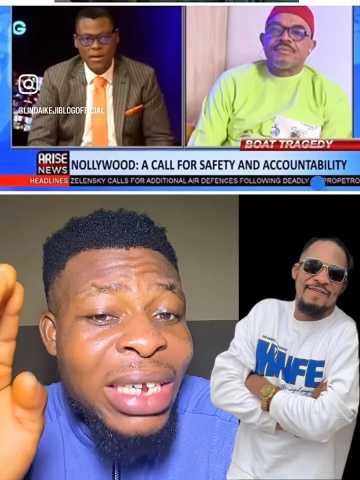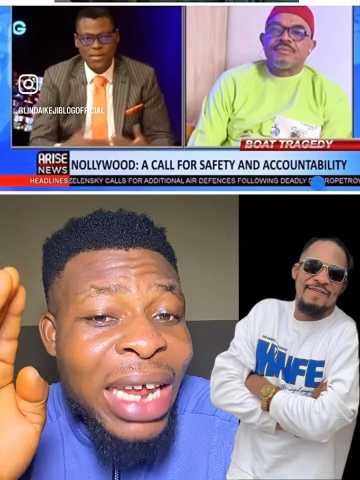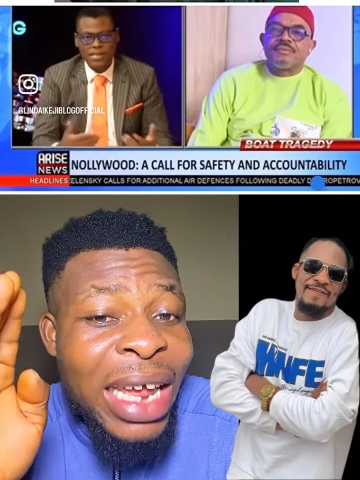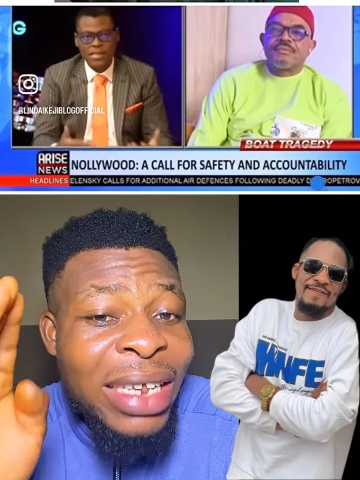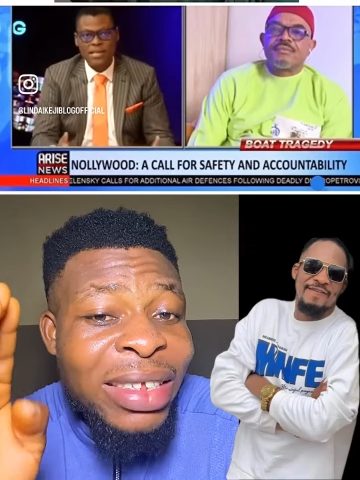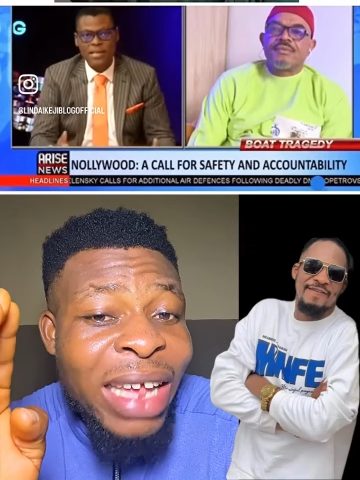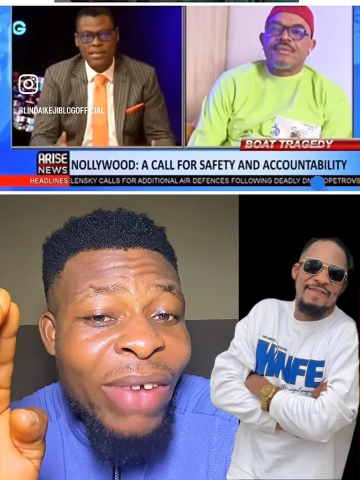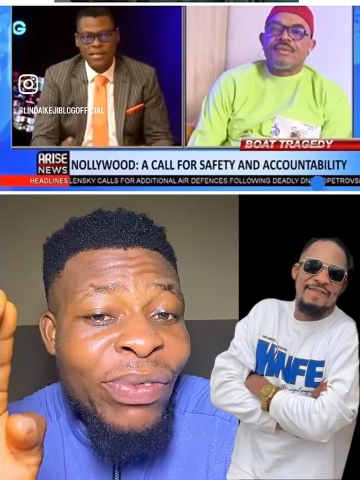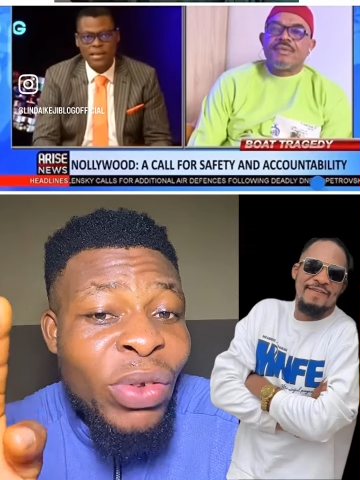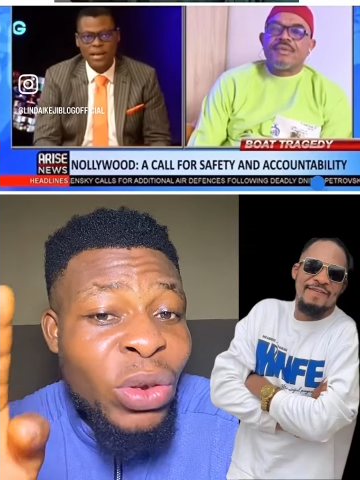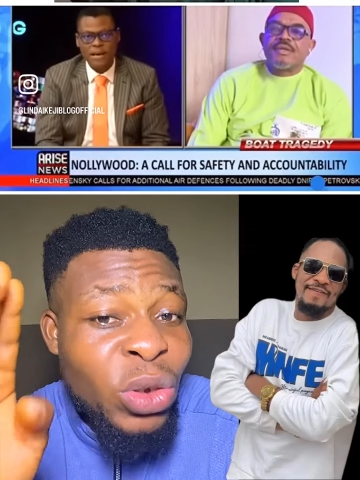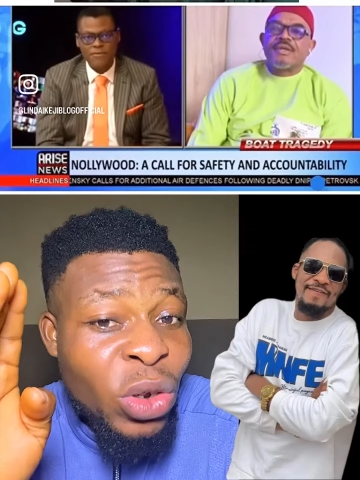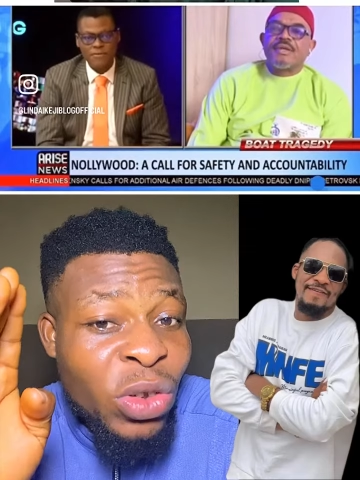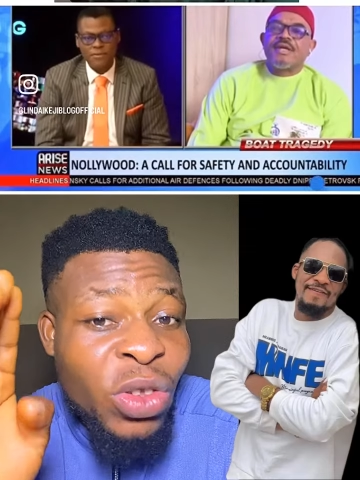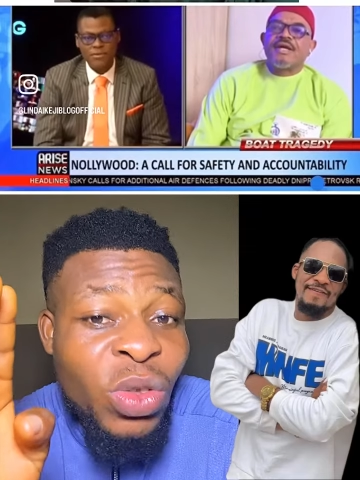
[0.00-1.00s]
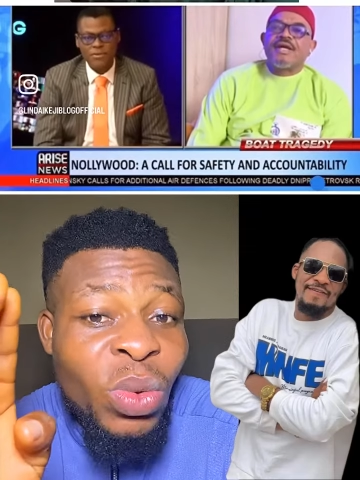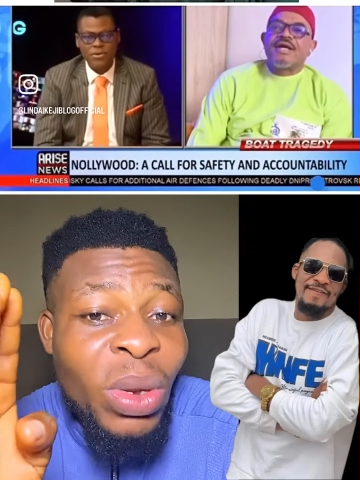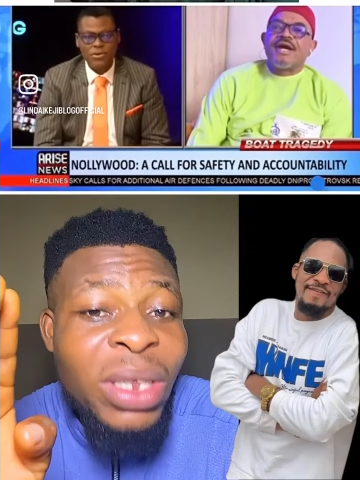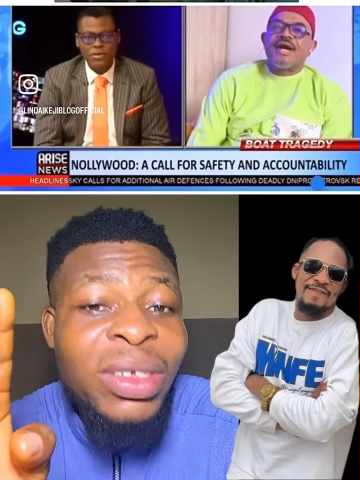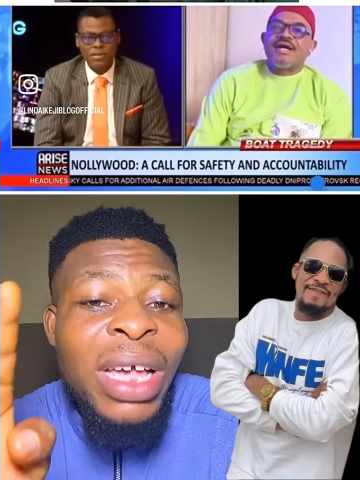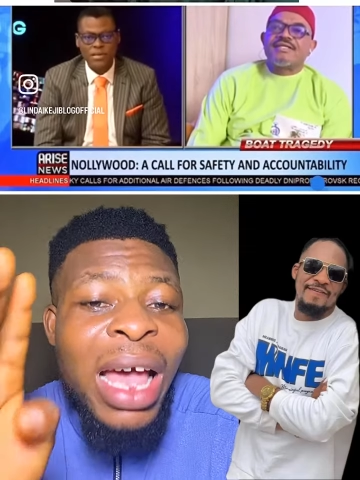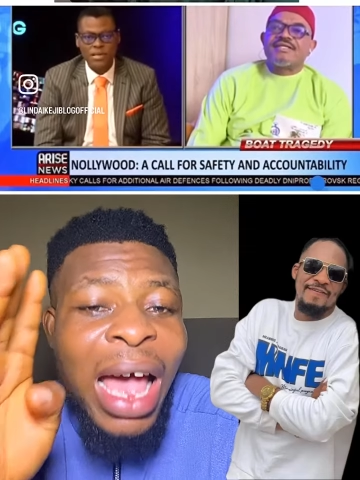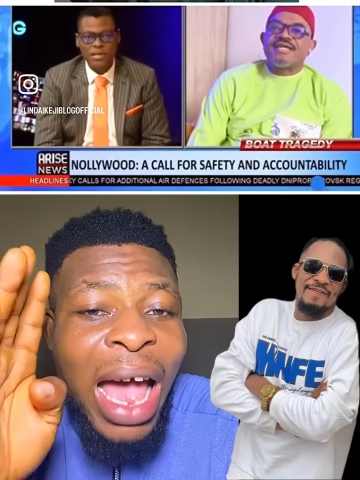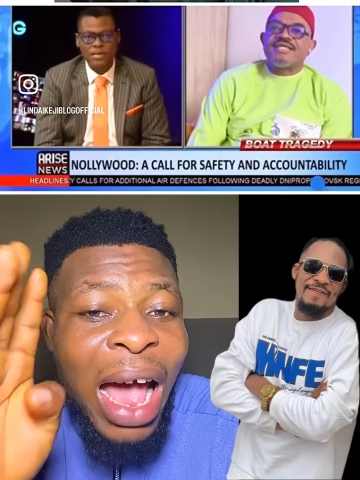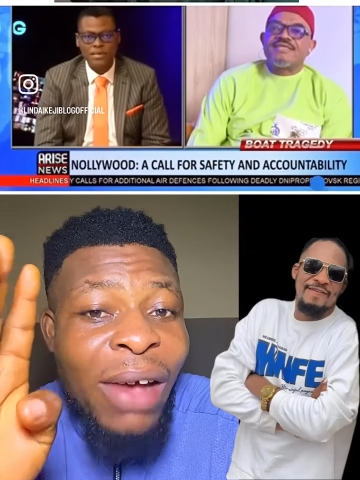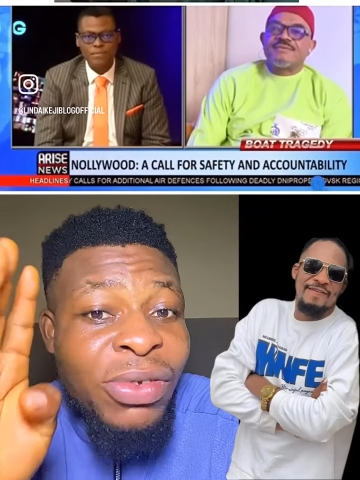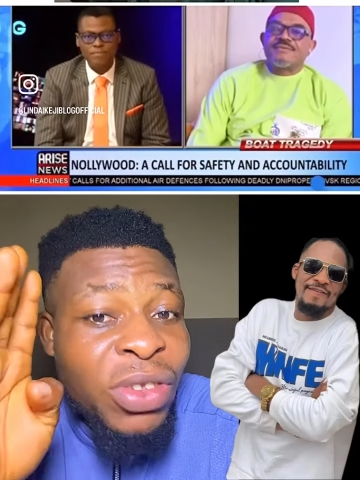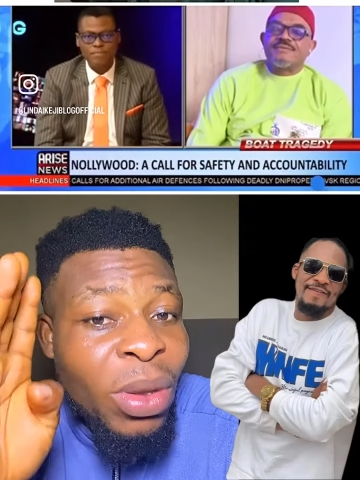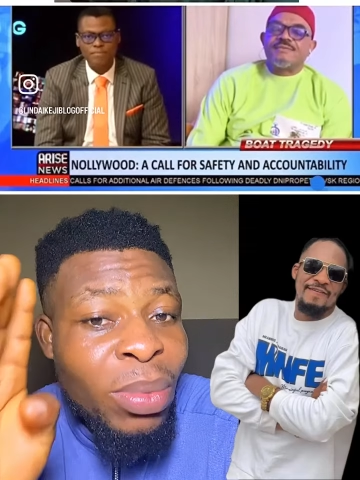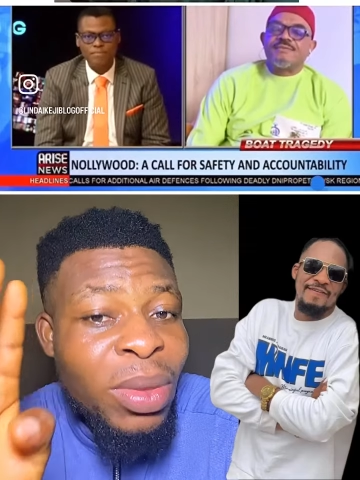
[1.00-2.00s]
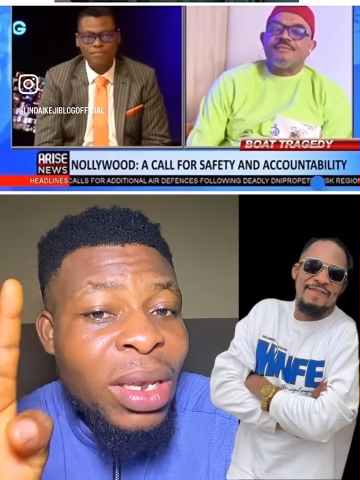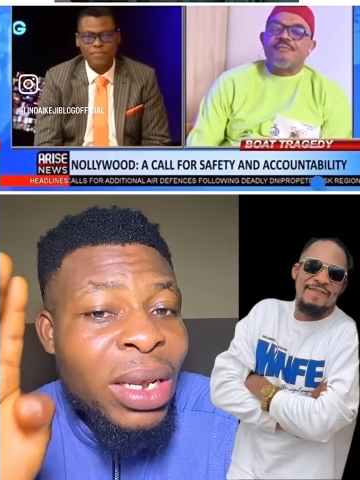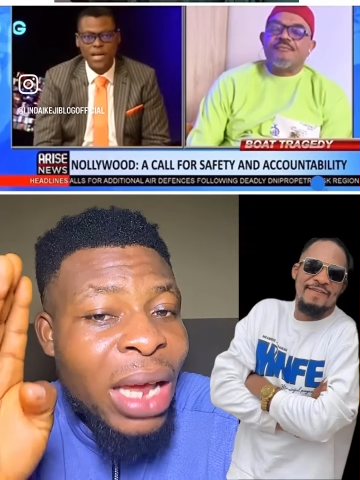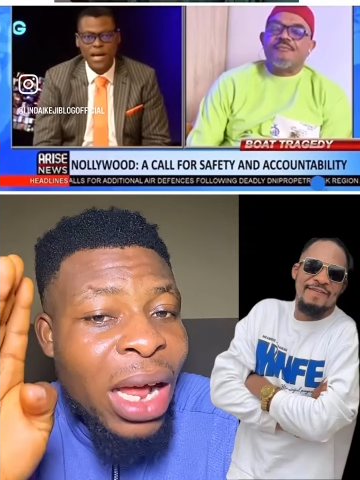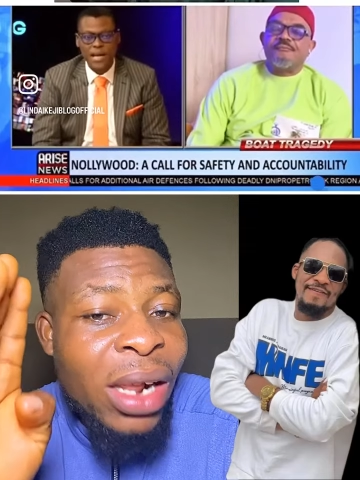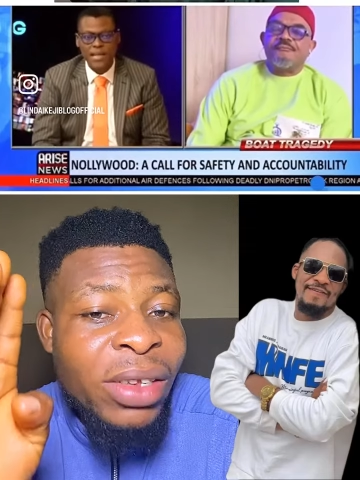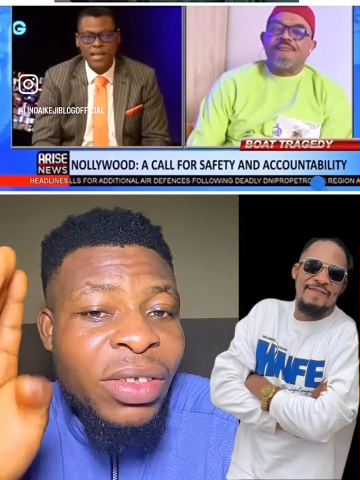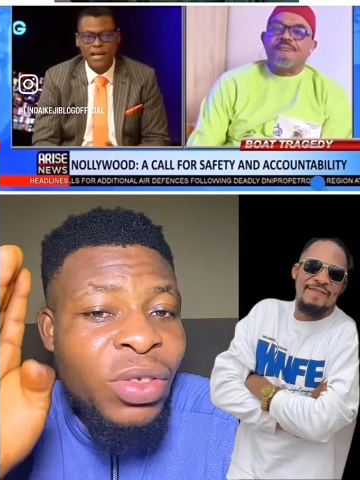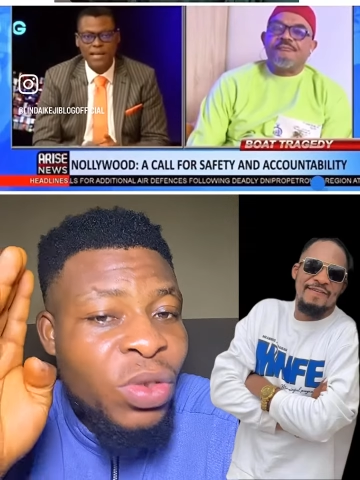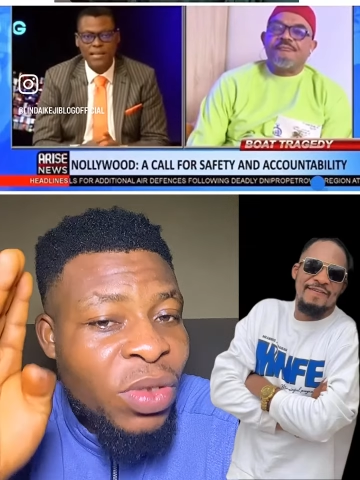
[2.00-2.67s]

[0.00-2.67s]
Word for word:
Speaker 1: the interview, just wait. I have something else to